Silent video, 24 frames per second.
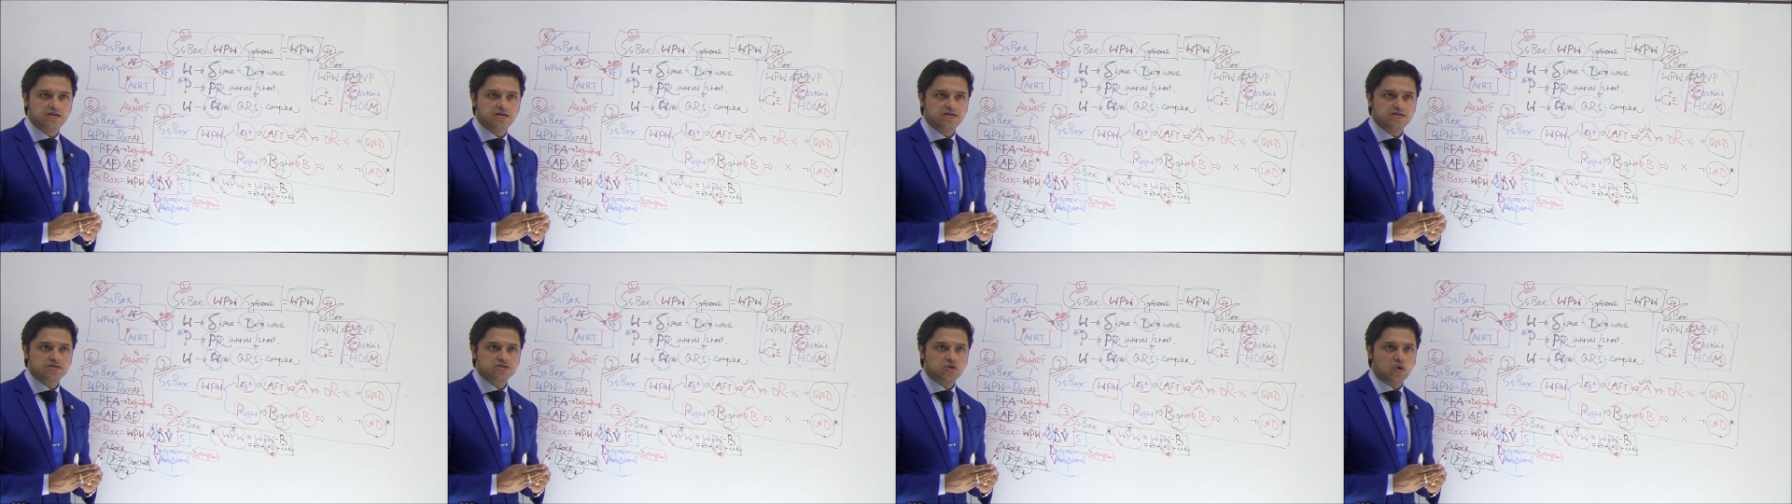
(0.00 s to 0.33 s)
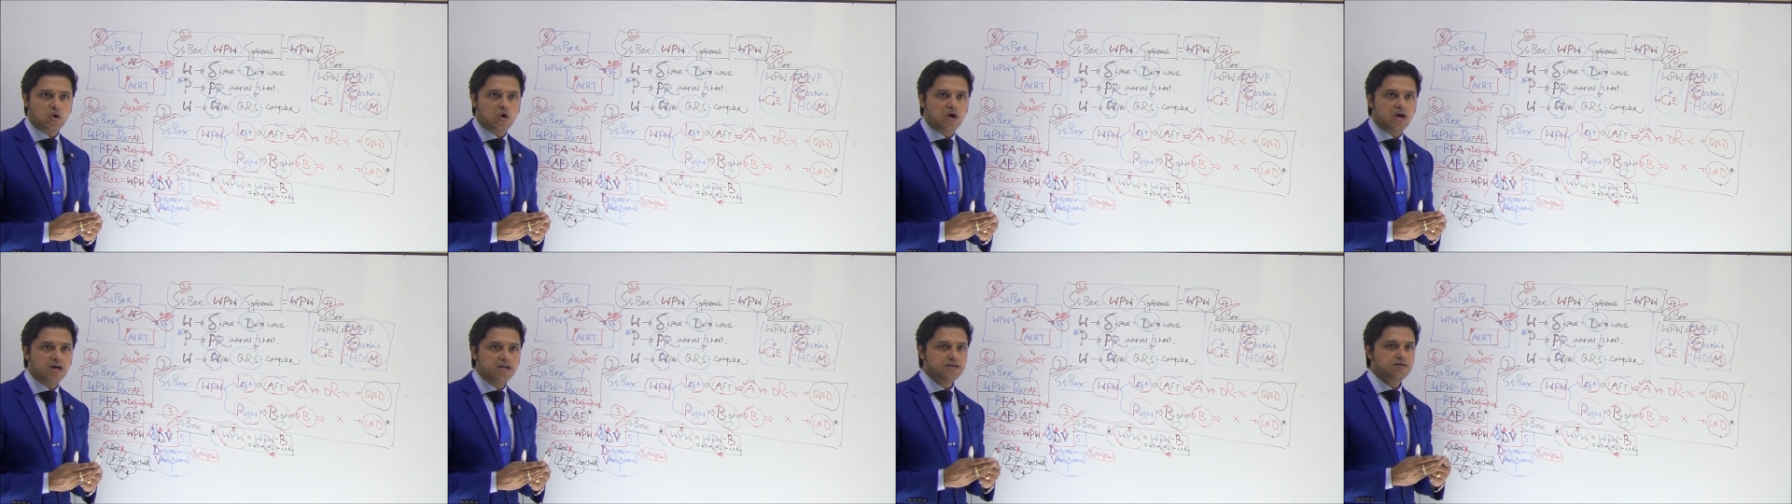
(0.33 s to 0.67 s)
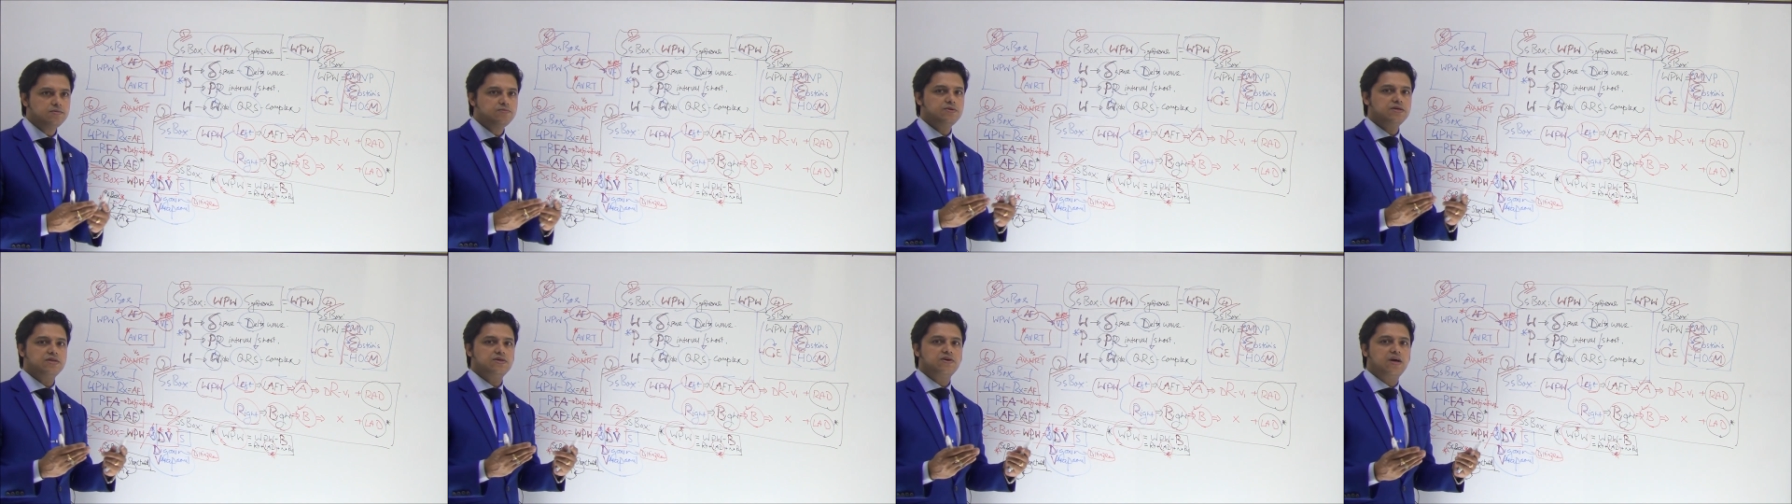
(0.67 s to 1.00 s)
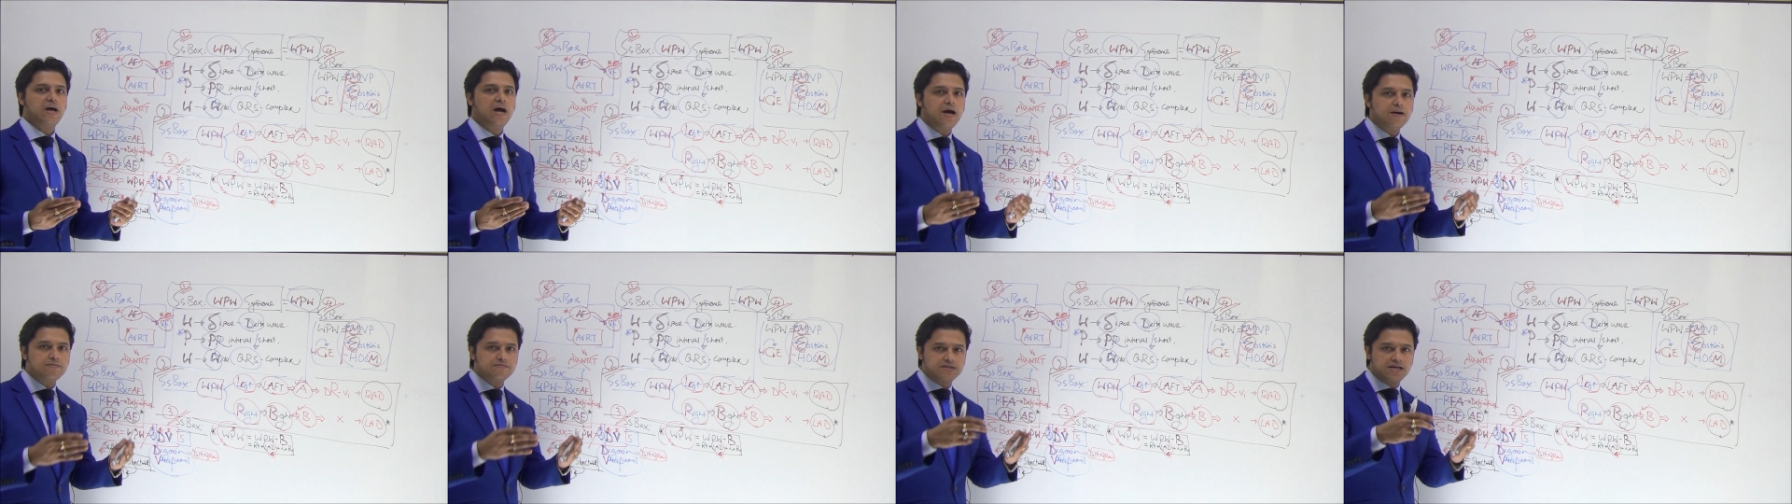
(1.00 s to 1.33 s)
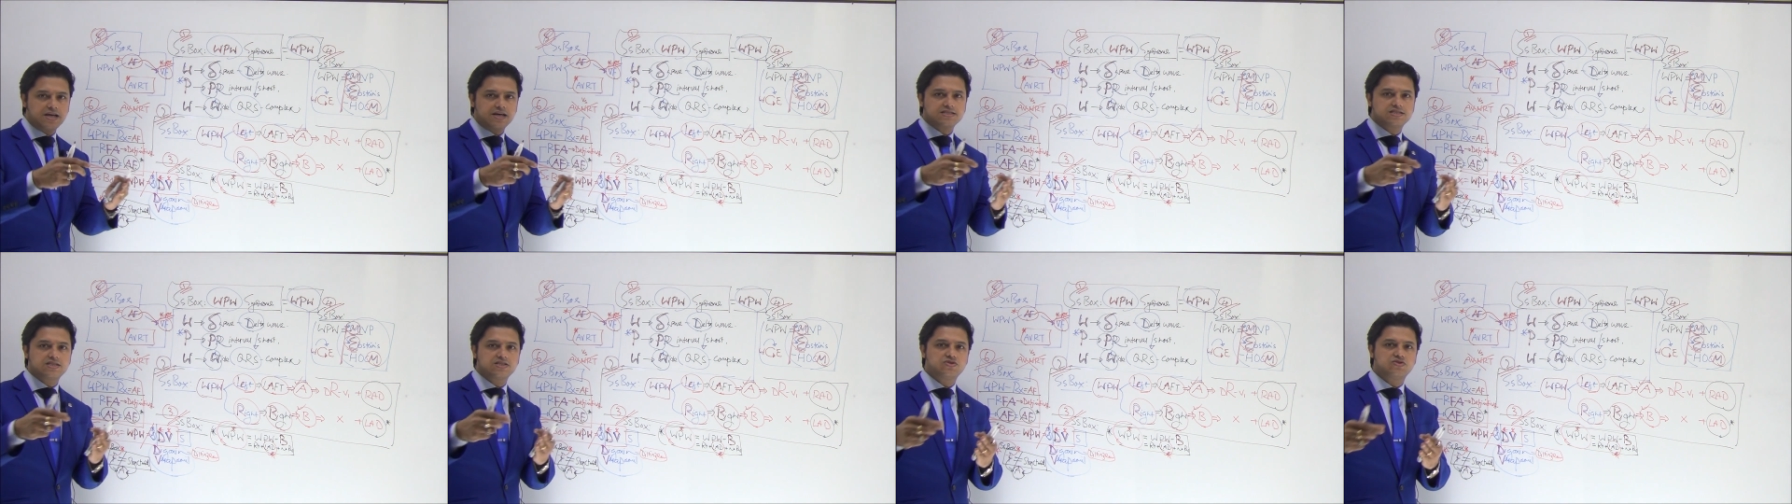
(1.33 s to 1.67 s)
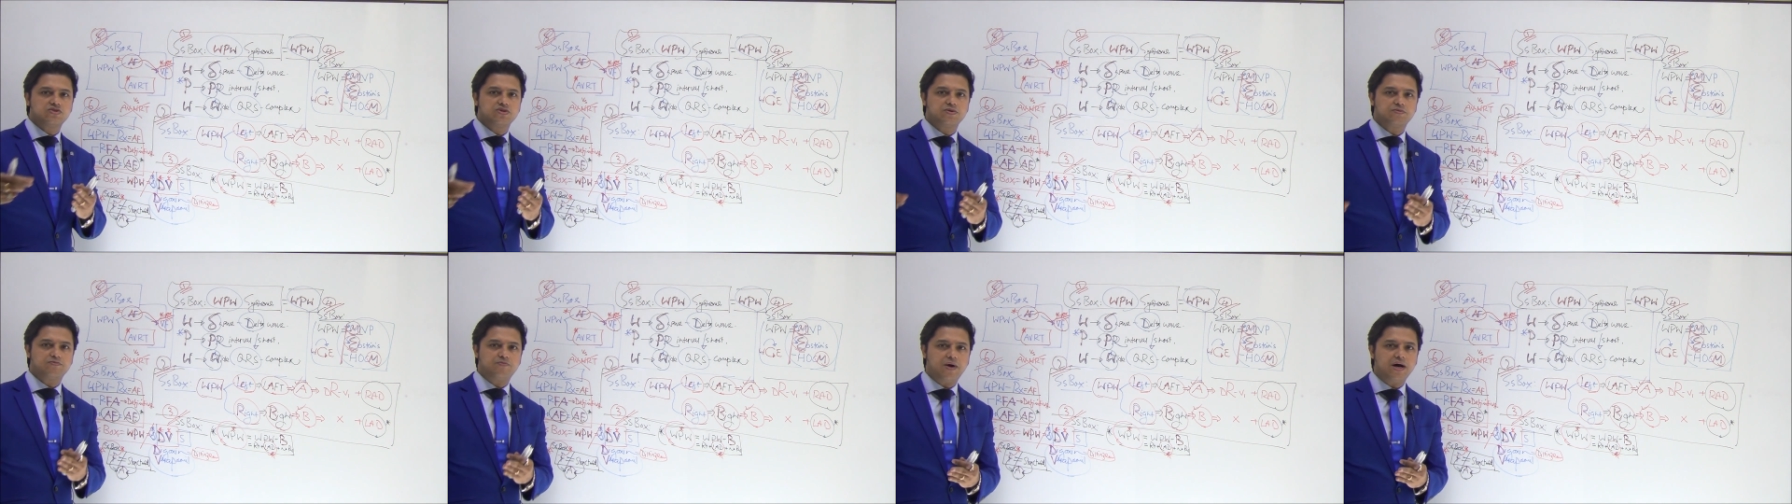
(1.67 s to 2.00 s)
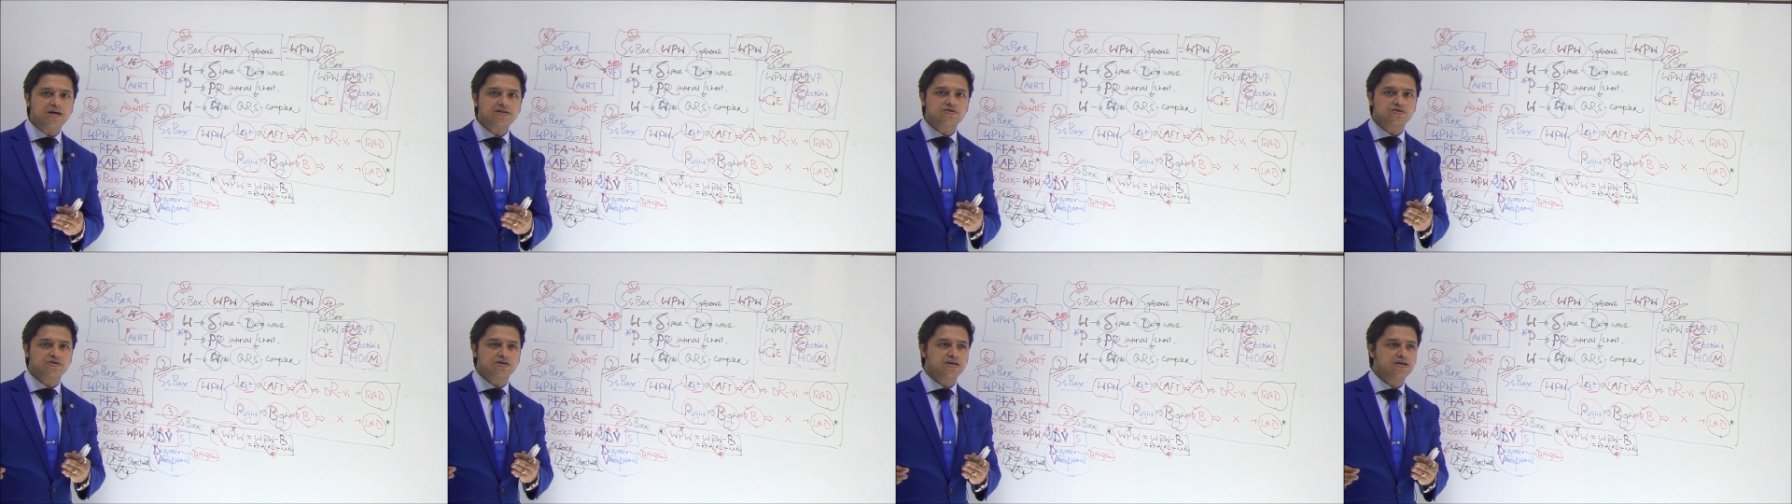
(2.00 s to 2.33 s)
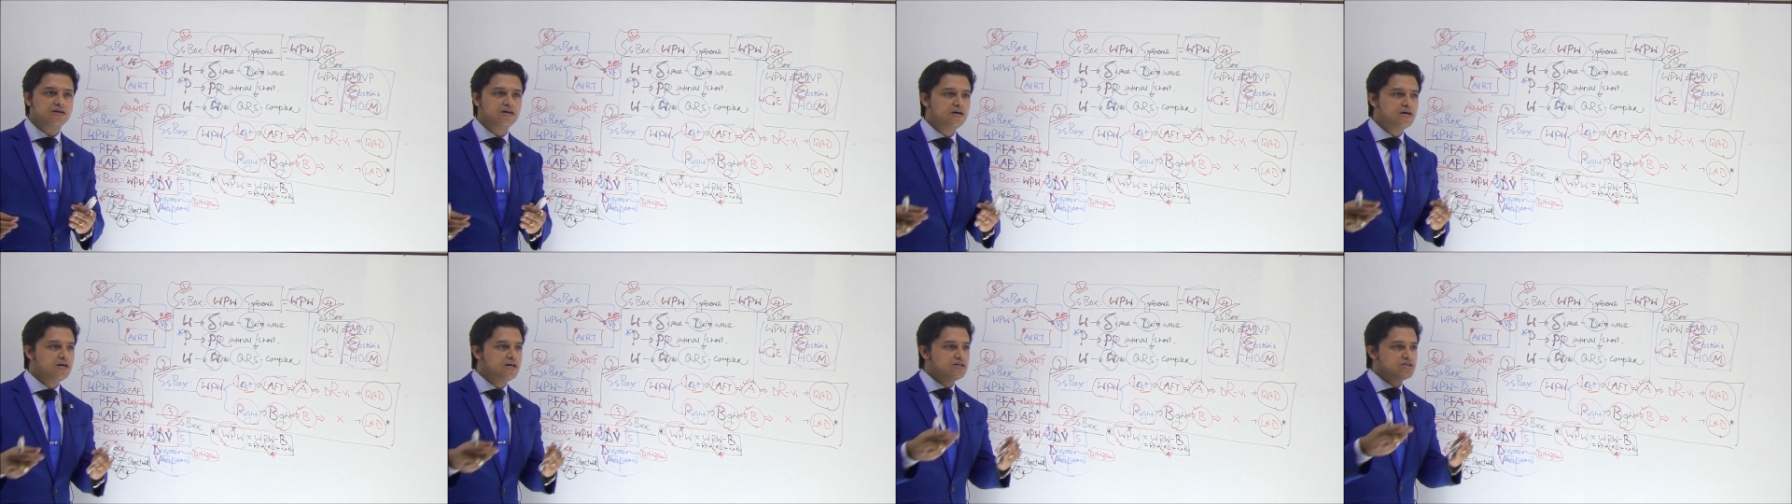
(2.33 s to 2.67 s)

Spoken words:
So whenever you have the accessory pathway,